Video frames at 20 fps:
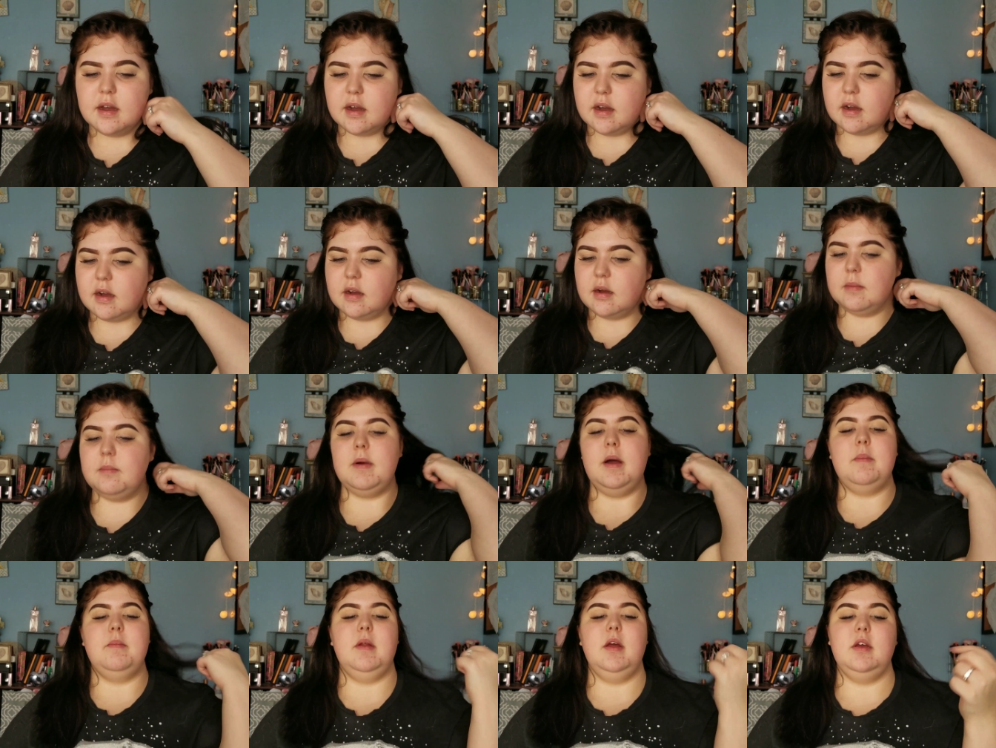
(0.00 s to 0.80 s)

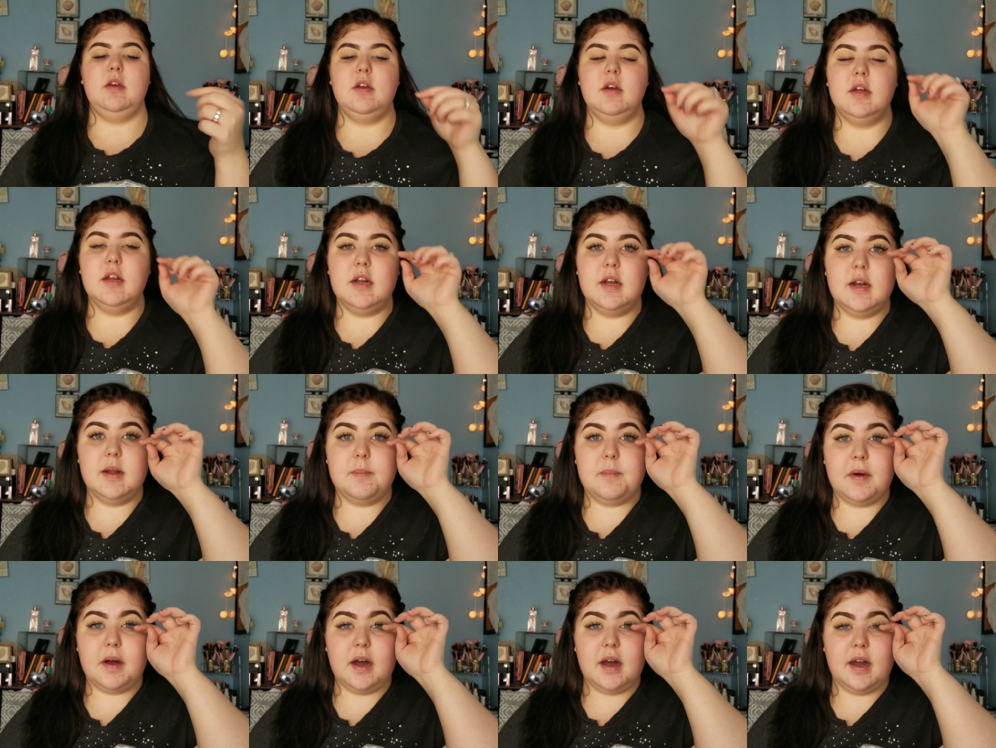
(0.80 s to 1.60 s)
I'm not good at
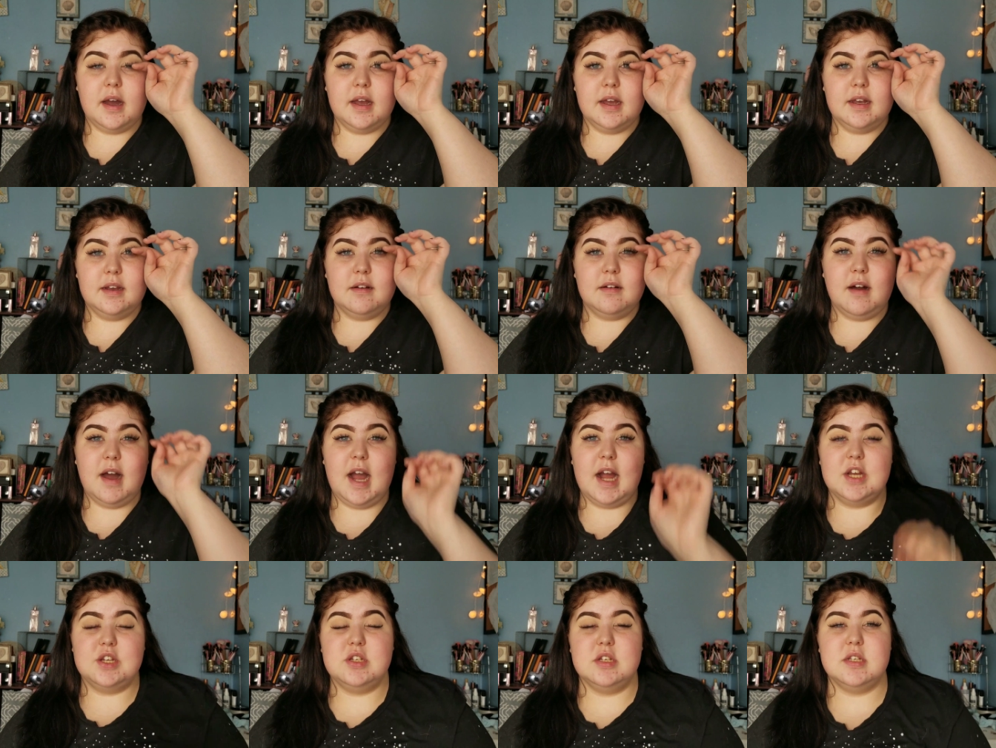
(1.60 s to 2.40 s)
applying
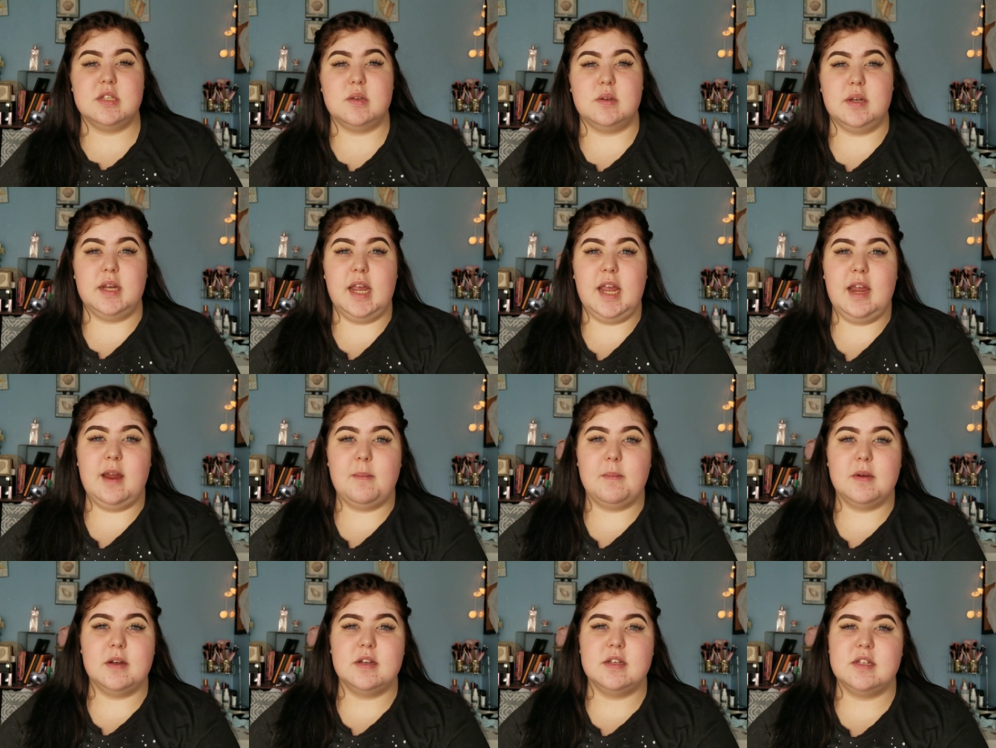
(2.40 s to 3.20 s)
lashes on
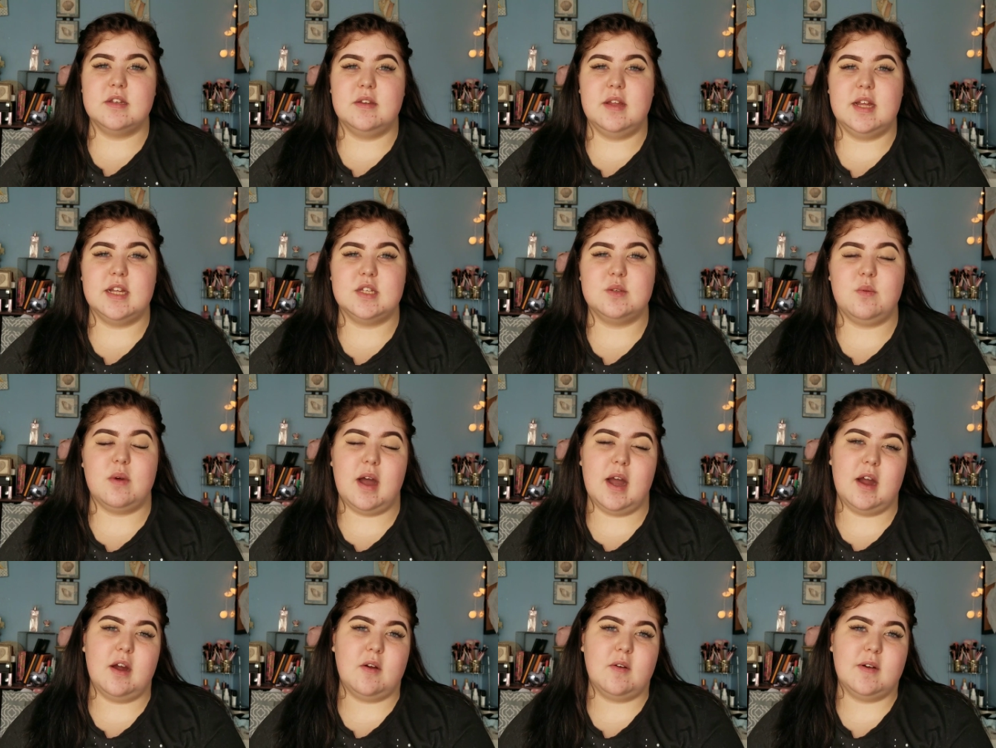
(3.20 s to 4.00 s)
camera, so that's
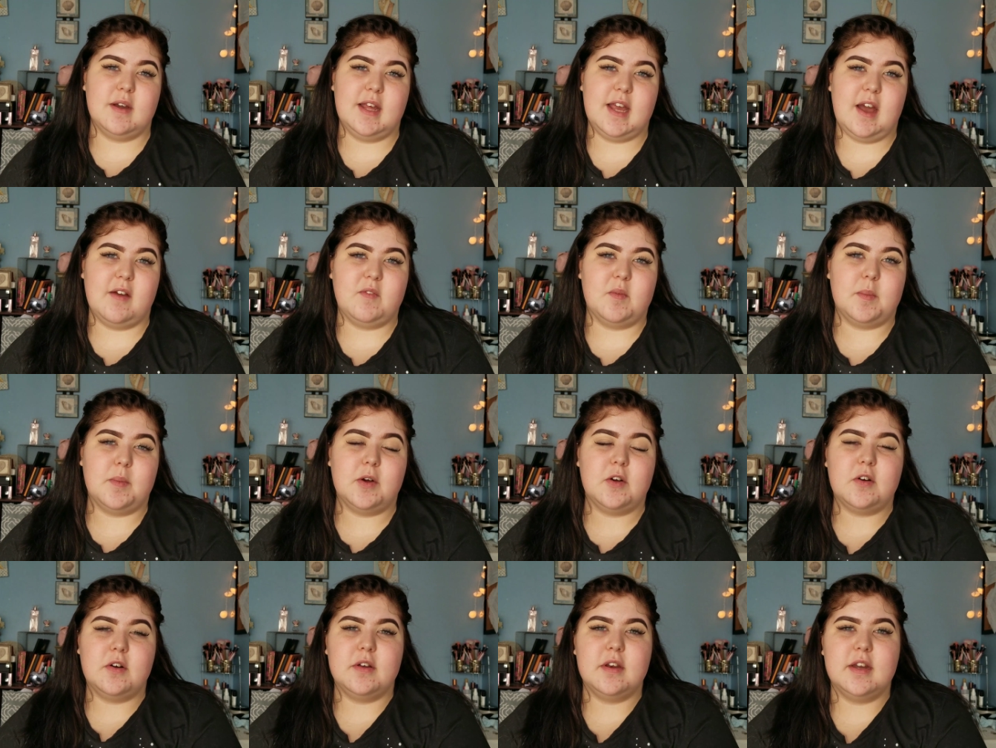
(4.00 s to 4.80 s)
why I already have them
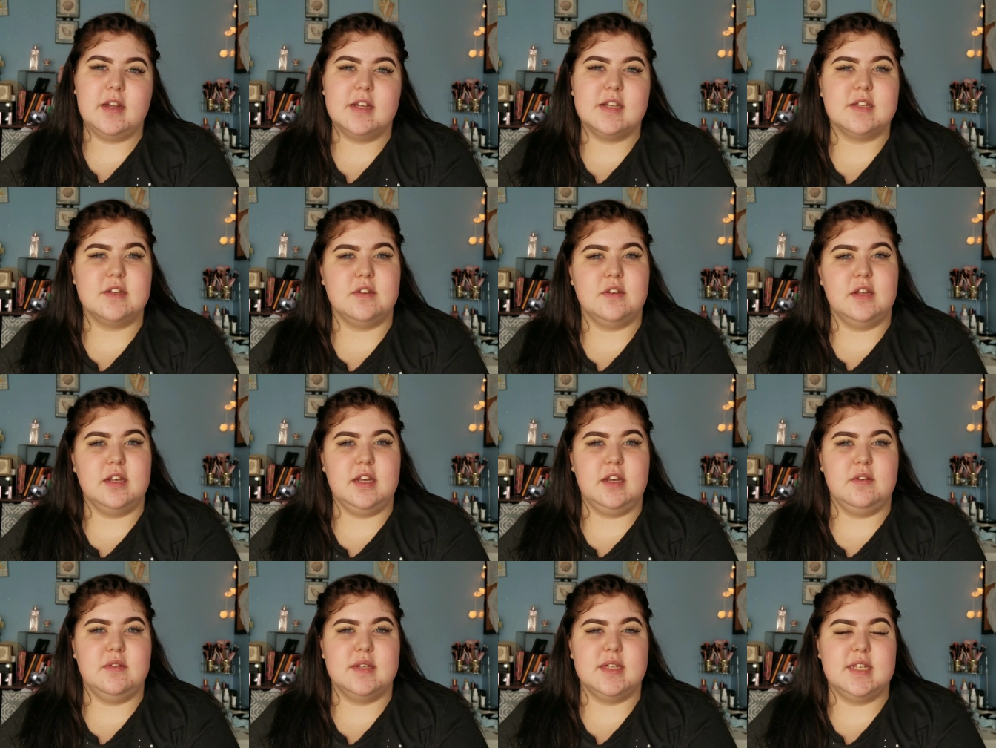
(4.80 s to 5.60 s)
on so that
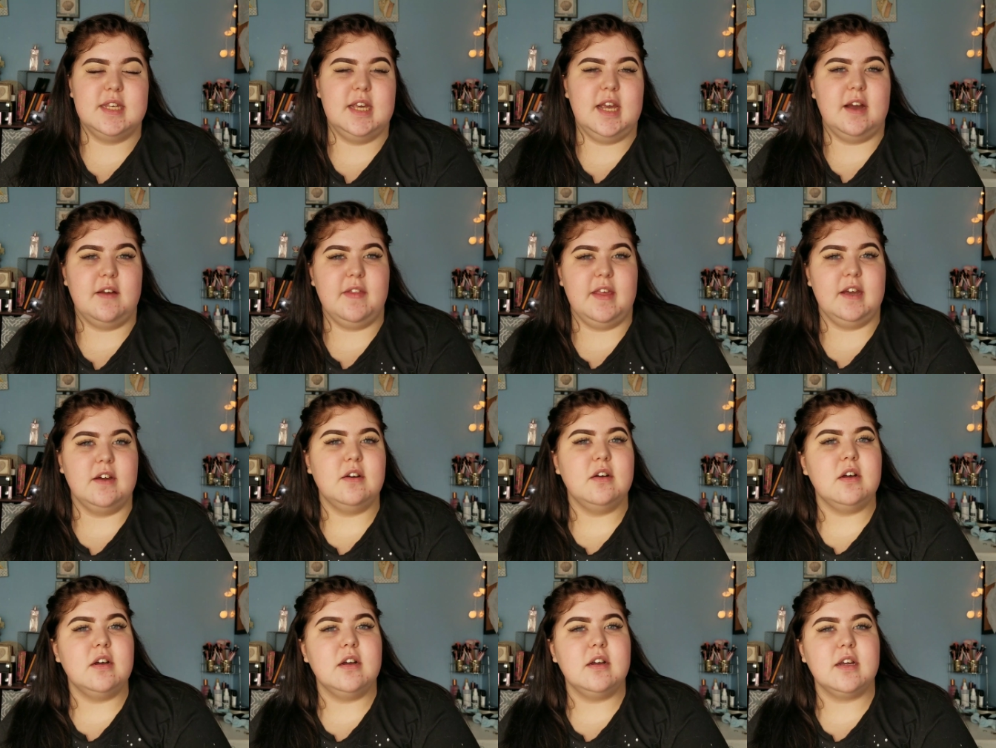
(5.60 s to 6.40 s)
you can see how they
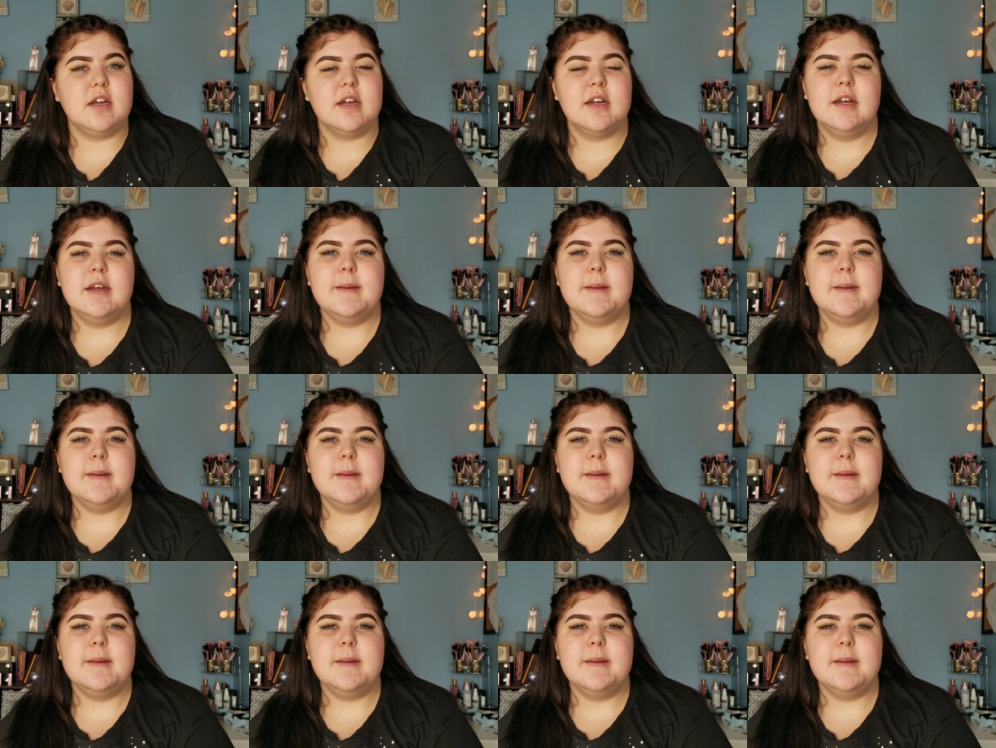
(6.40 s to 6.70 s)
look.